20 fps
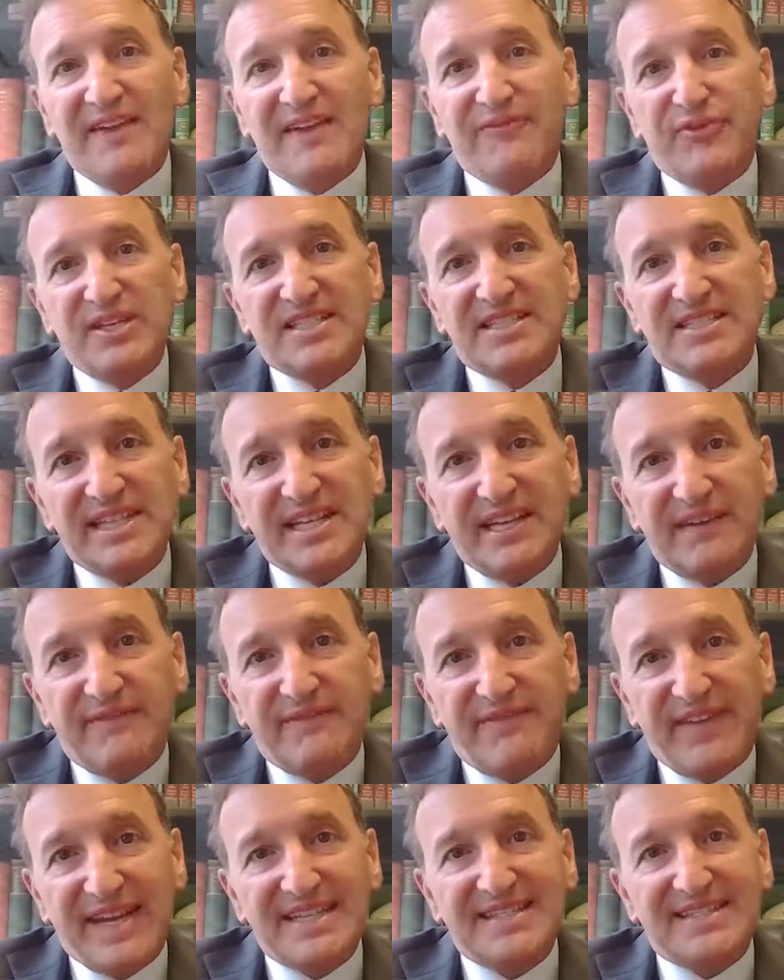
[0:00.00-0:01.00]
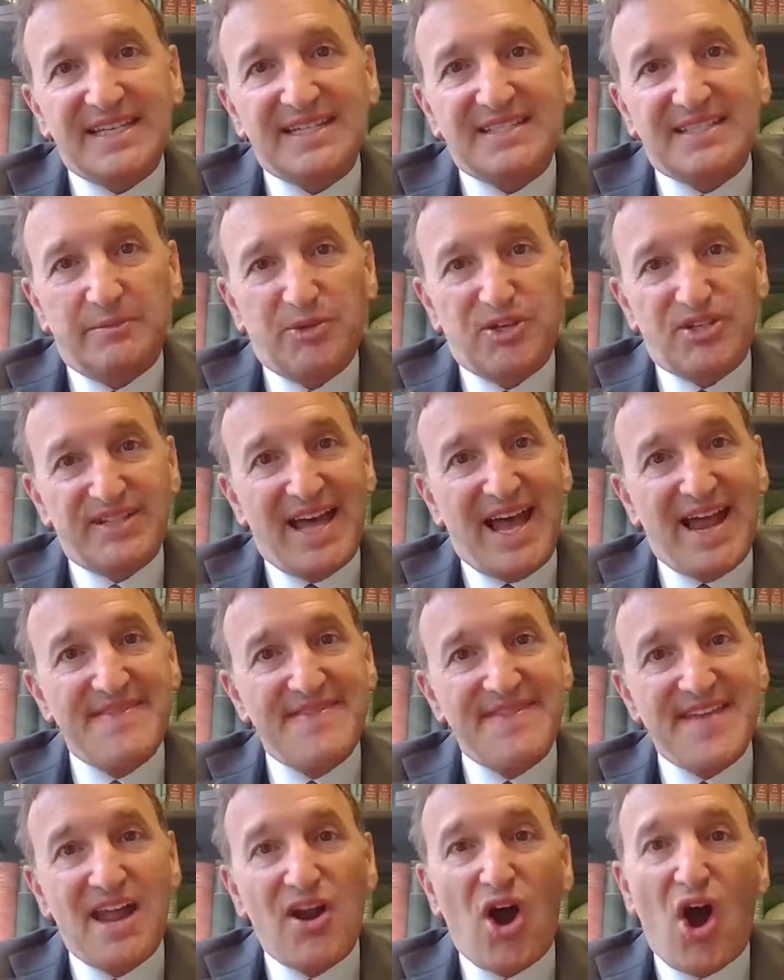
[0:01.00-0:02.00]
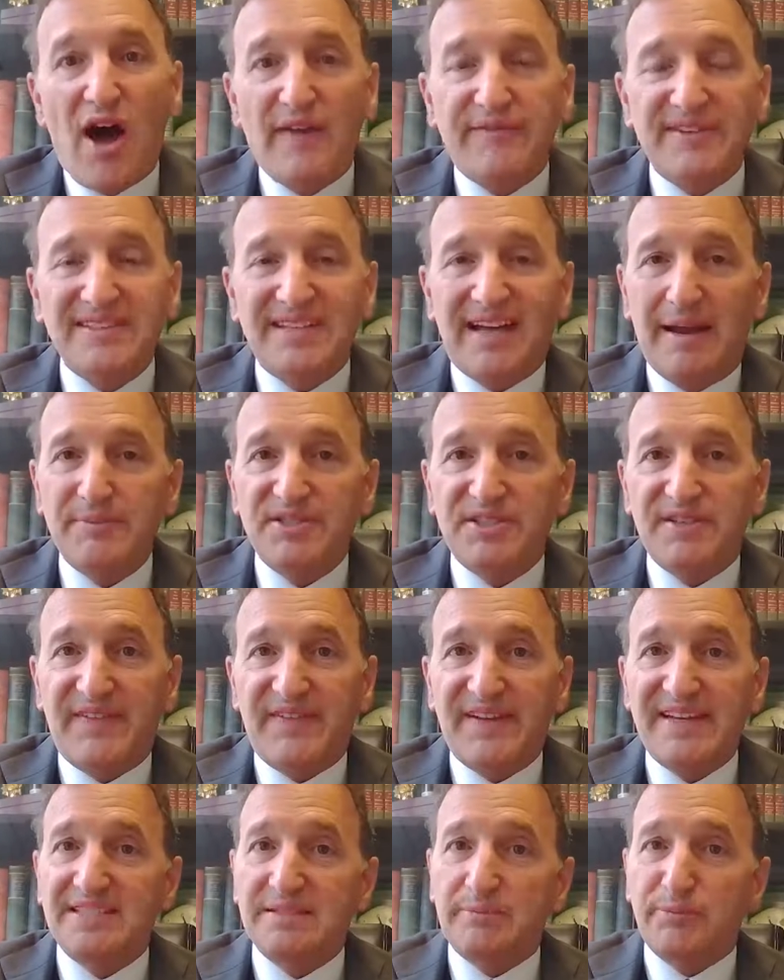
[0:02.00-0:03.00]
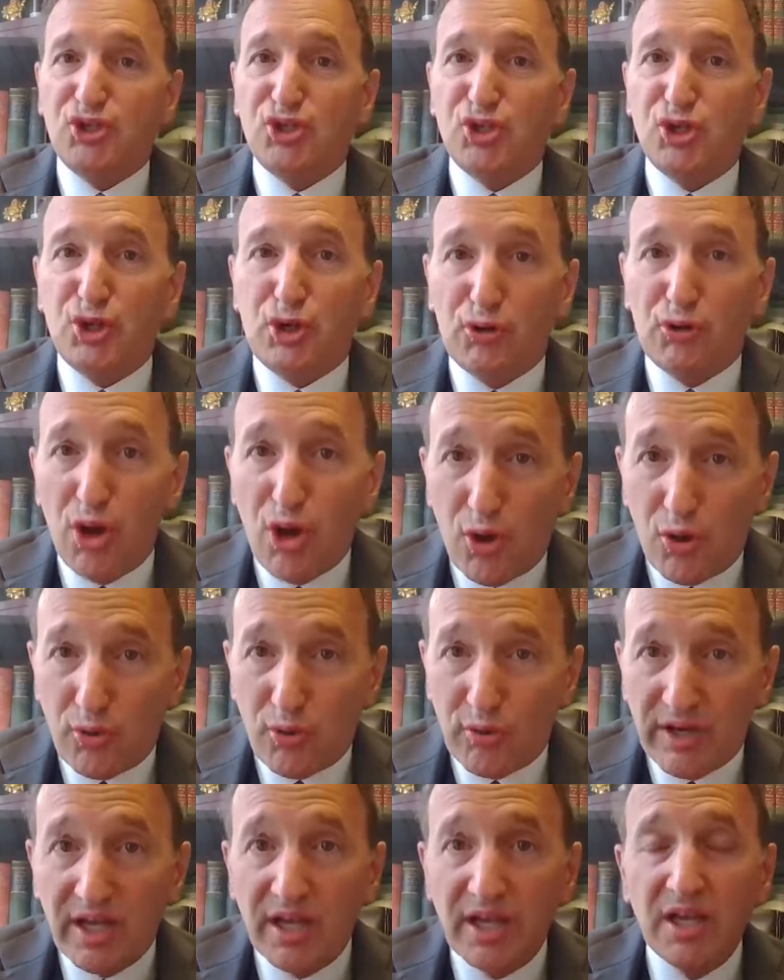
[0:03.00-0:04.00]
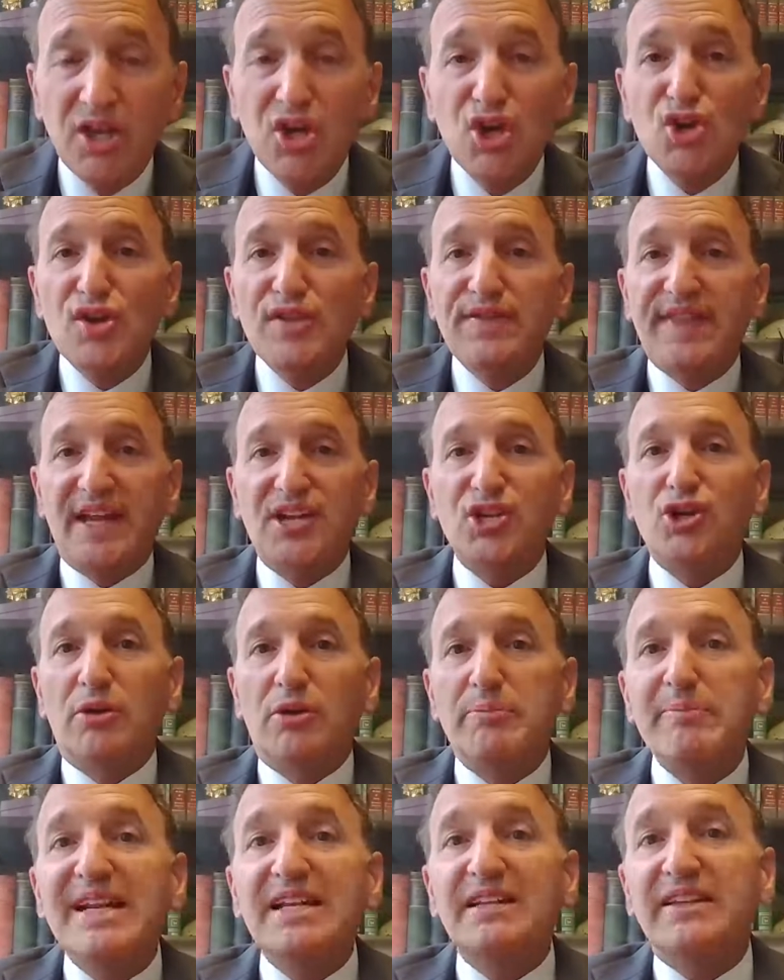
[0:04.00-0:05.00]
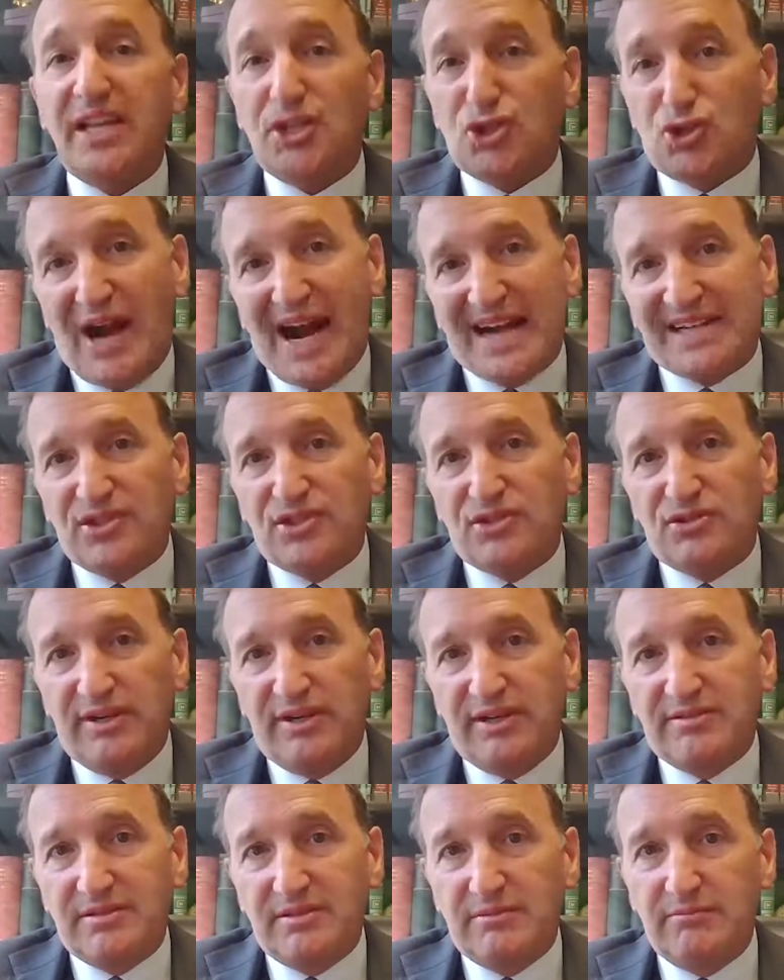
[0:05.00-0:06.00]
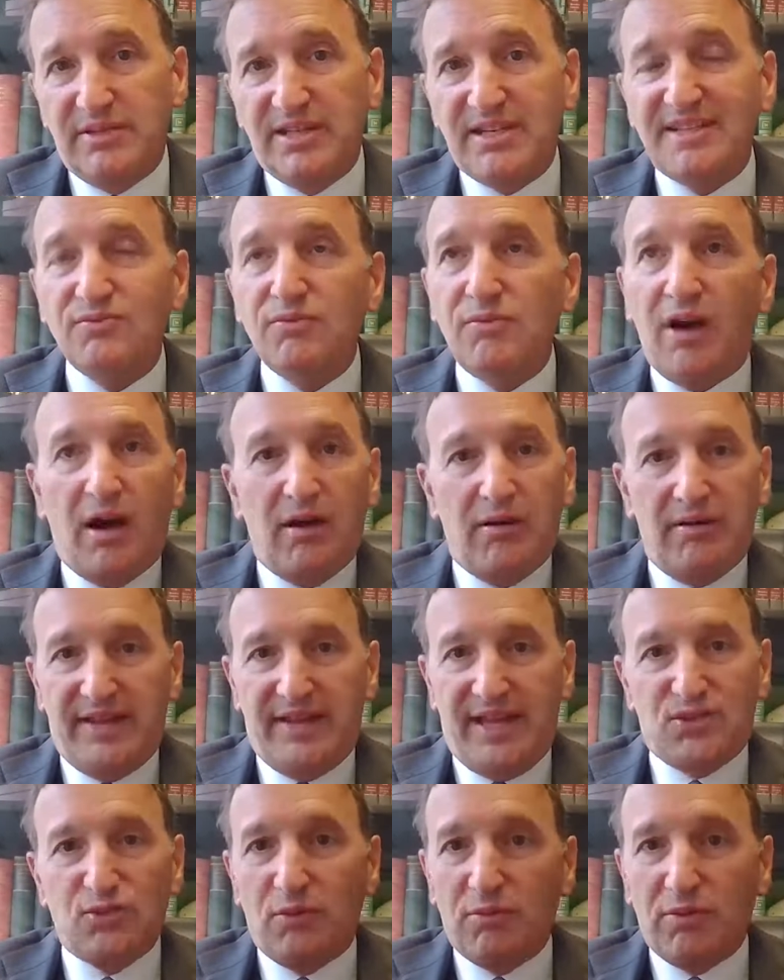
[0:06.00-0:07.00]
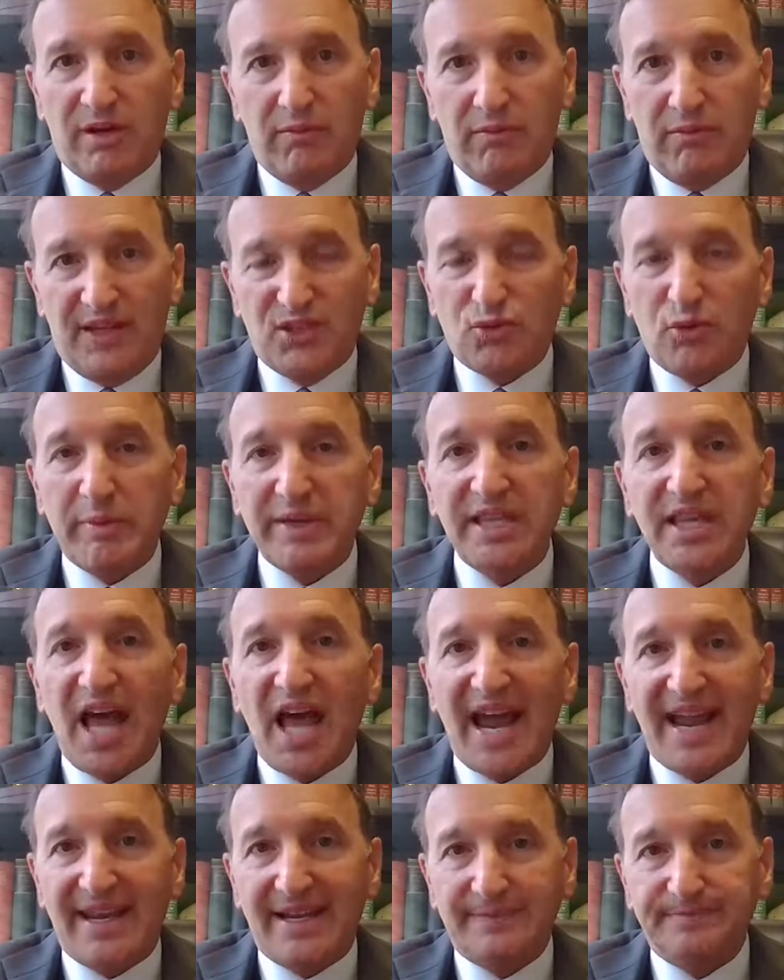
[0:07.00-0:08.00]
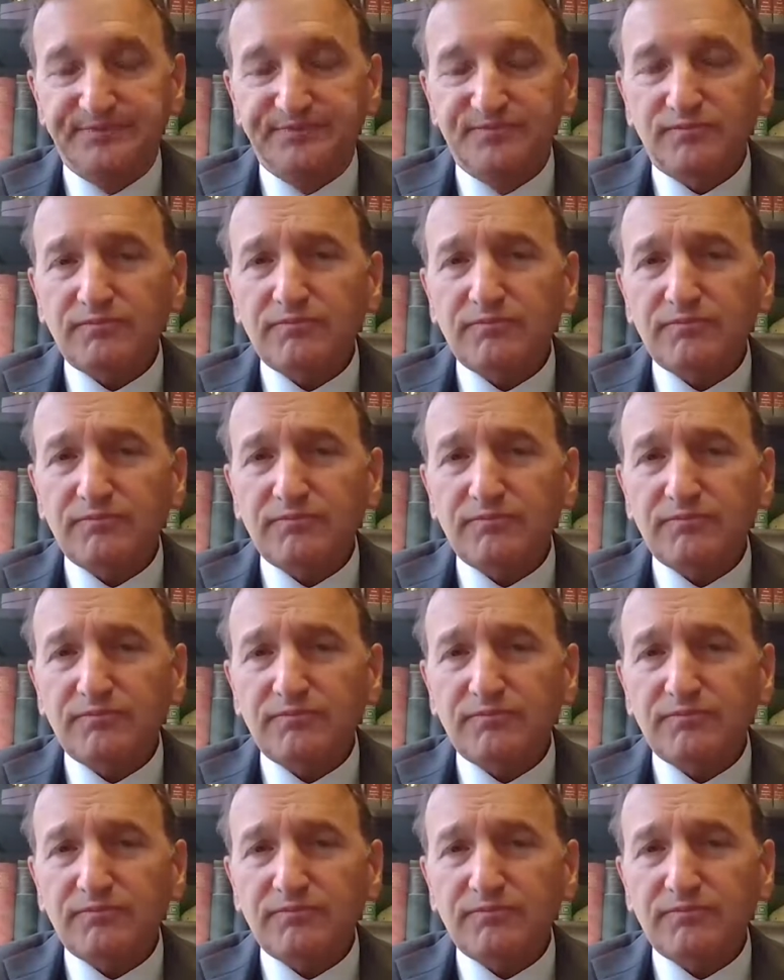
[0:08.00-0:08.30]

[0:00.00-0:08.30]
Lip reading: If we see a face that's similar to that, and that oftentimes is a face similar to your own, then you're immediately attracted to it because that's what we like.